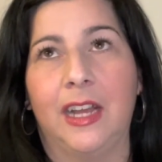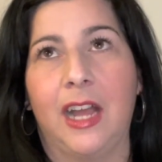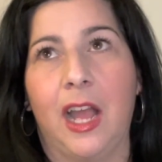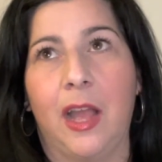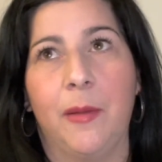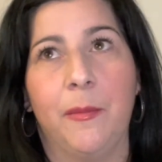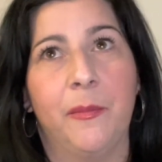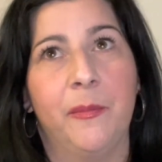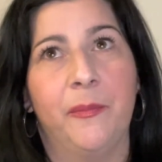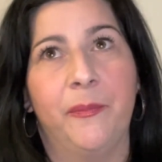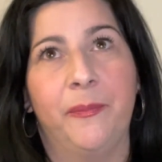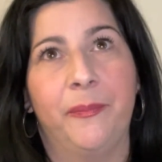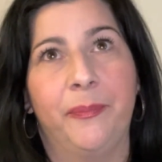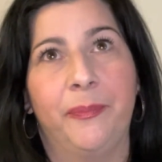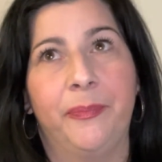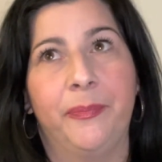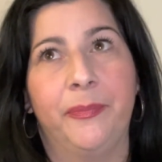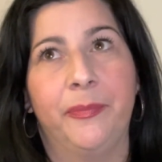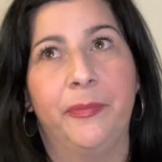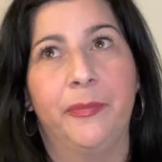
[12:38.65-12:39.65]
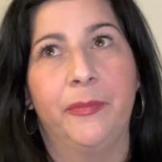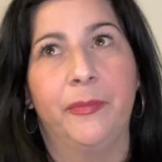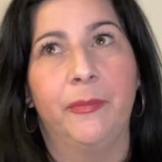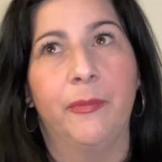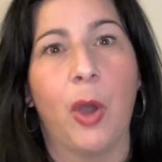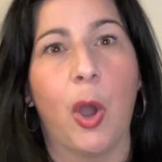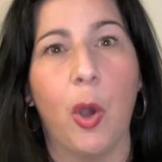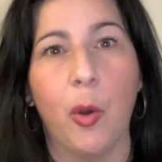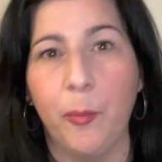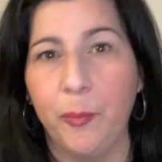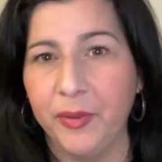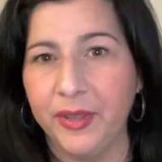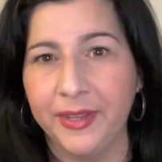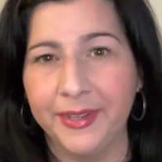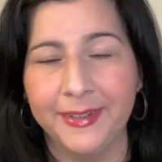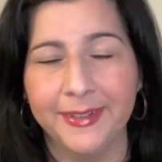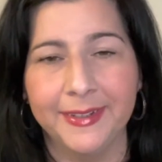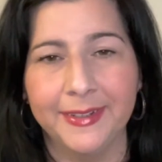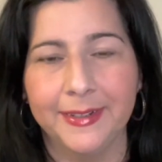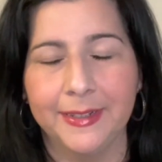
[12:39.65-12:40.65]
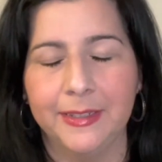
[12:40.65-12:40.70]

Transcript: I'm hoping